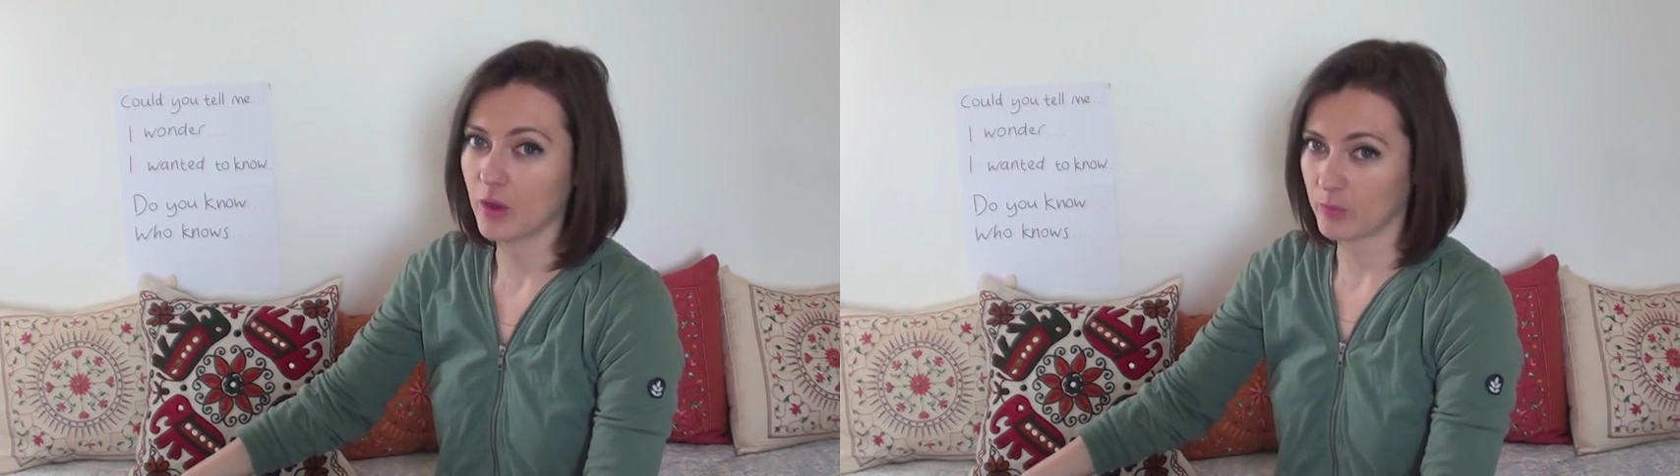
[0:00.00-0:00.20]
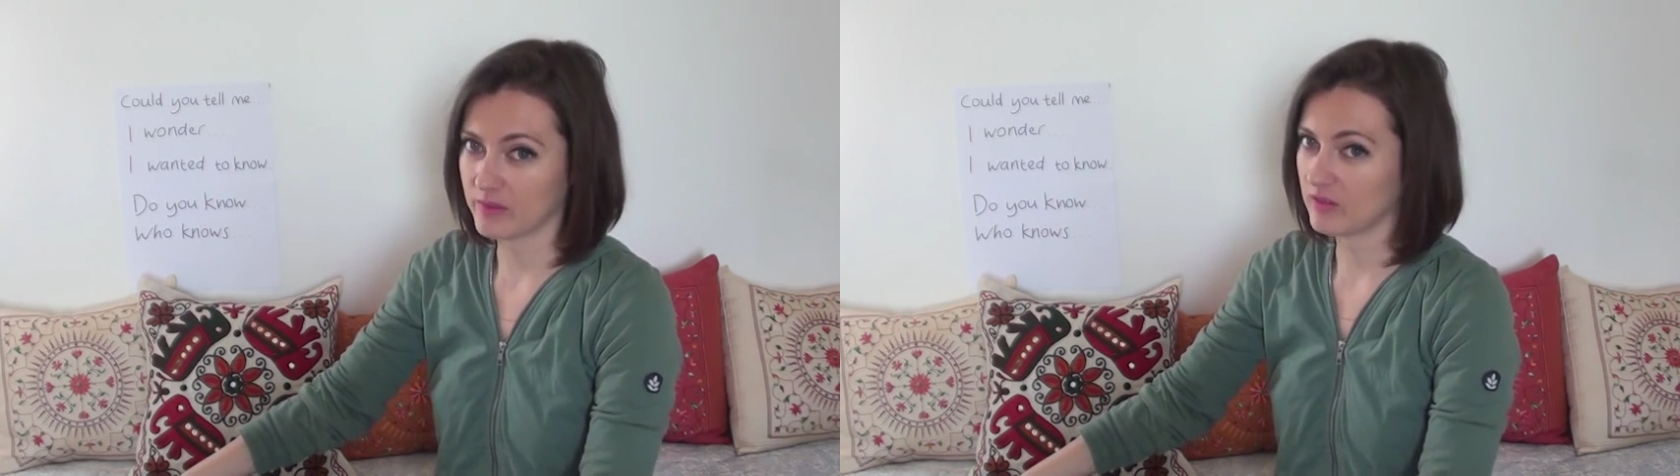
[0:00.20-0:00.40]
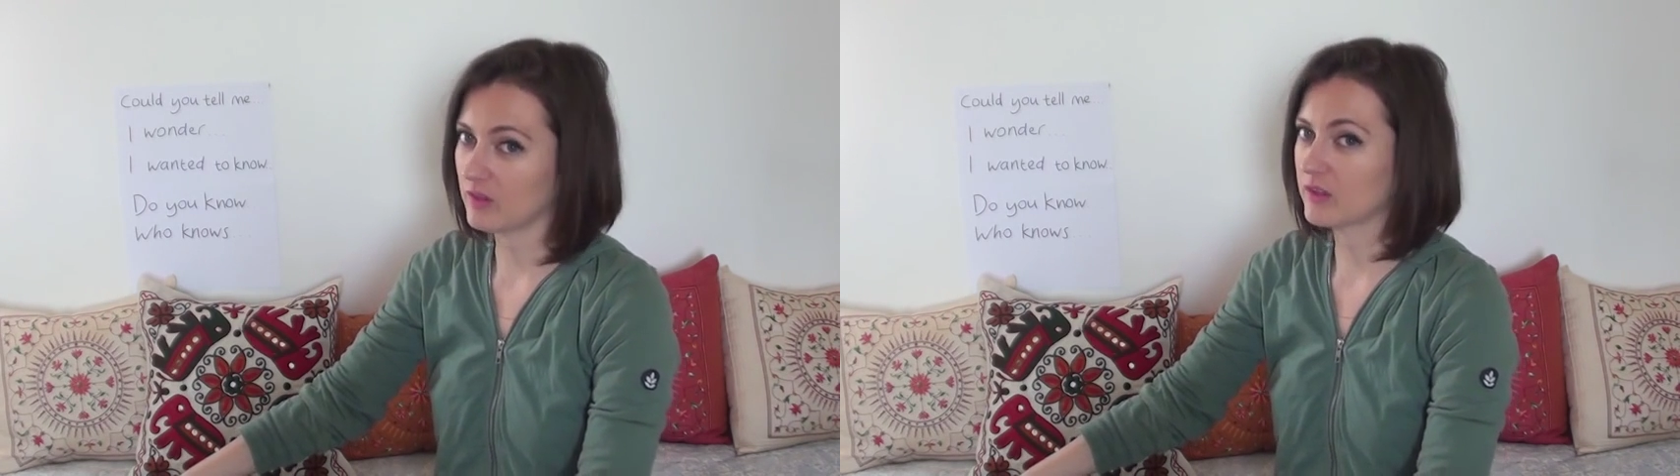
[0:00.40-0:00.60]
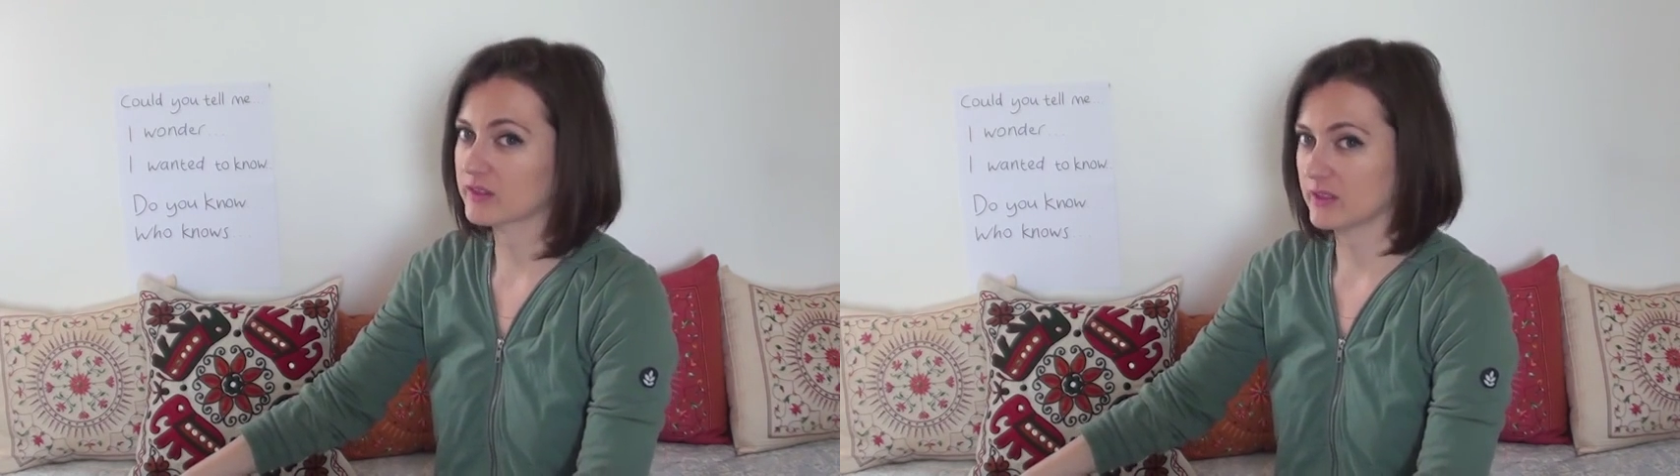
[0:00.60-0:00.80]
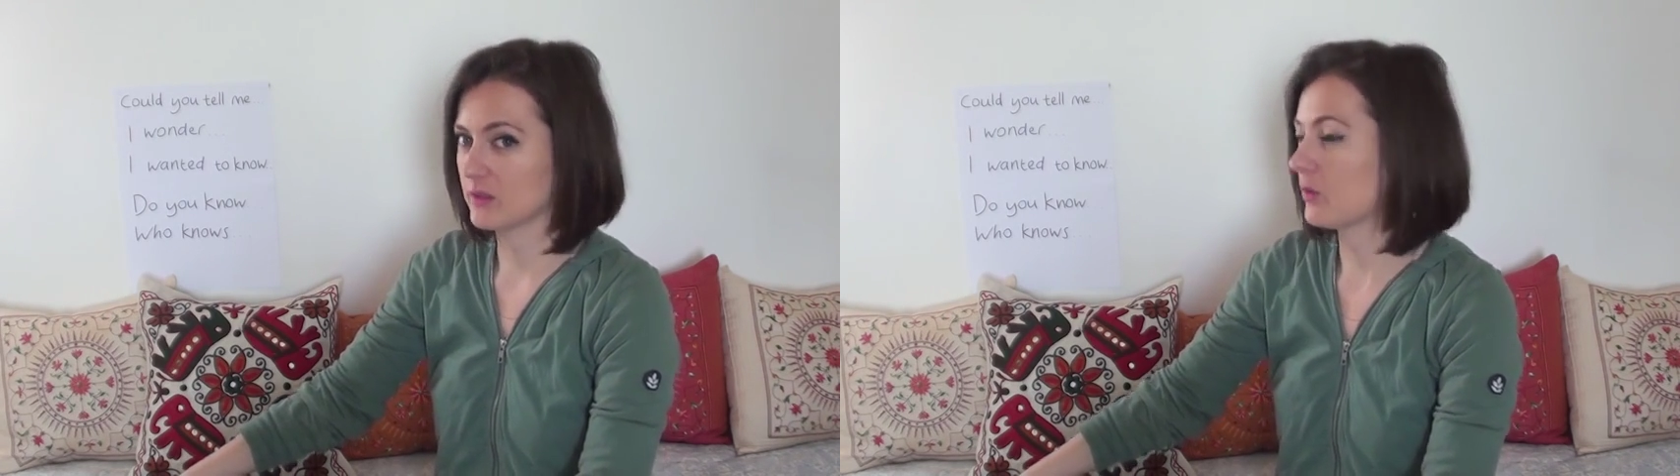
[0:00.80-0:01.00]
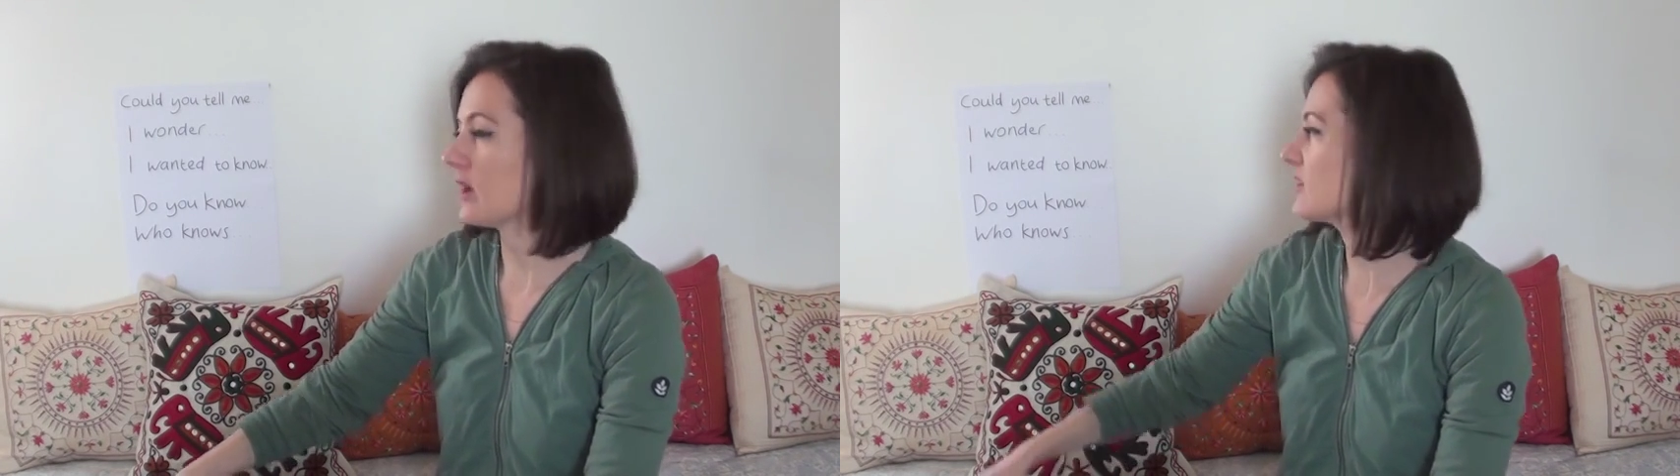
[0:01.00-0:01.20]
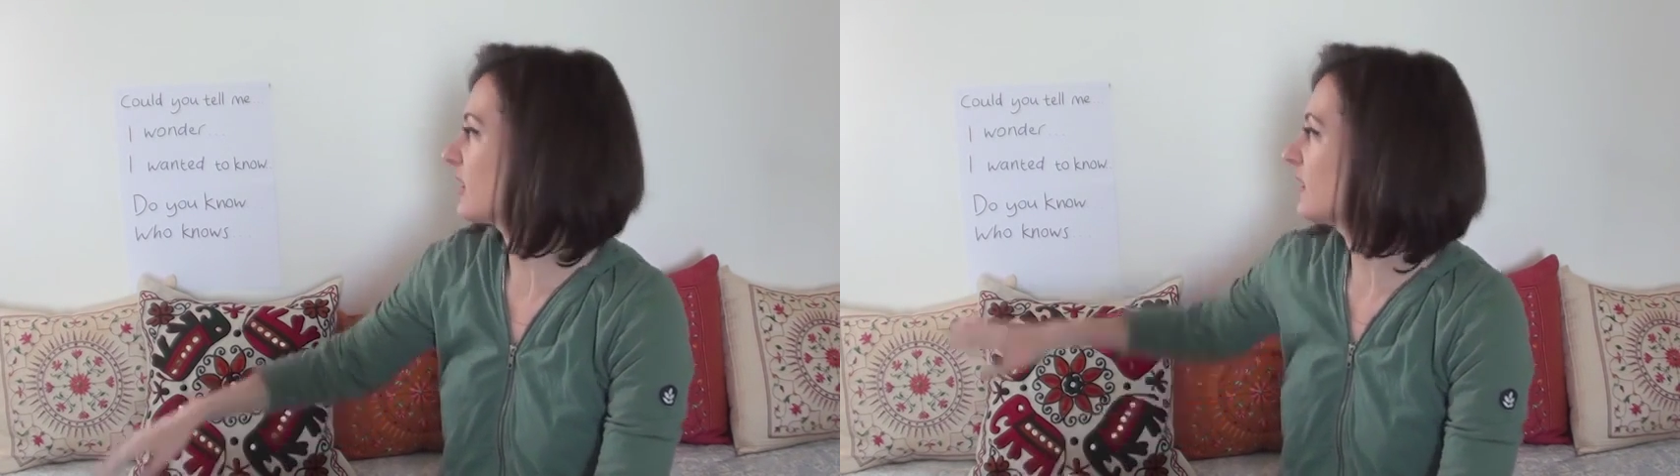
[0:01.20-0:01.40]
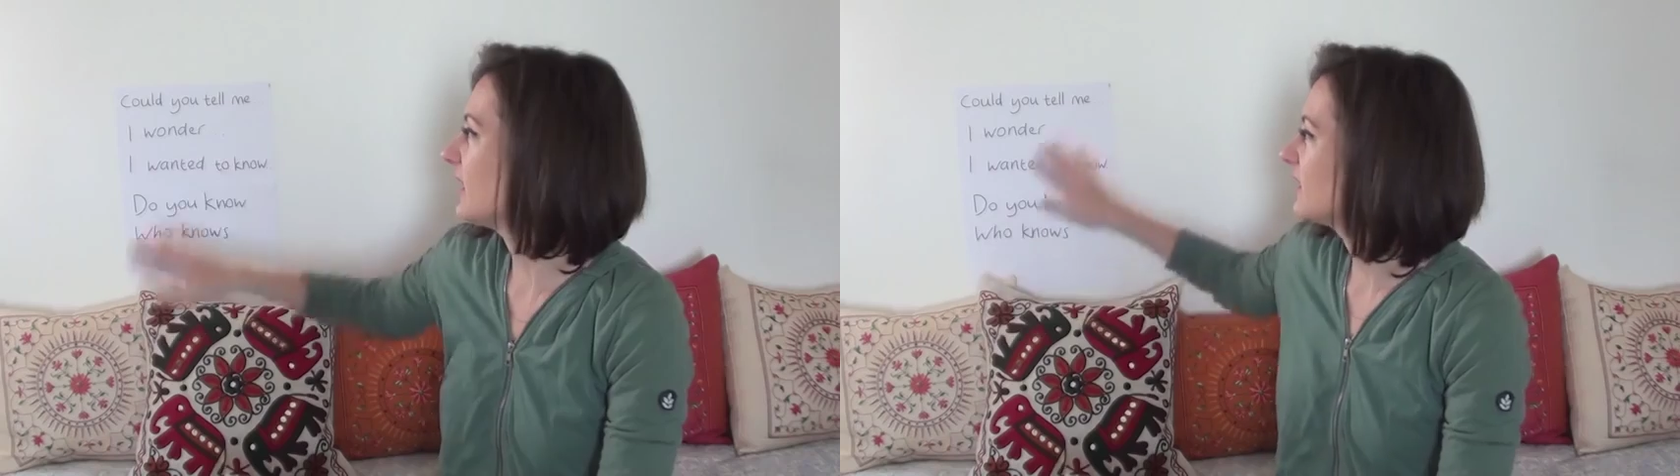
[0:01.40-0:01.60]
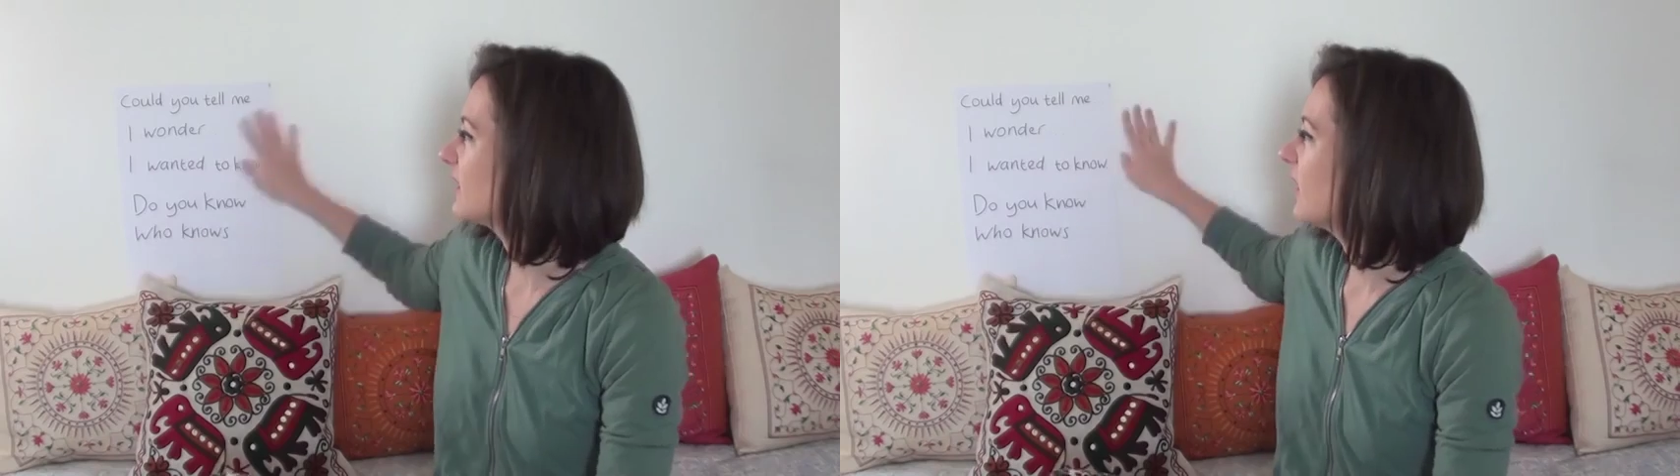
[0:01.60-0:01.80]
when they're asking a question. Here they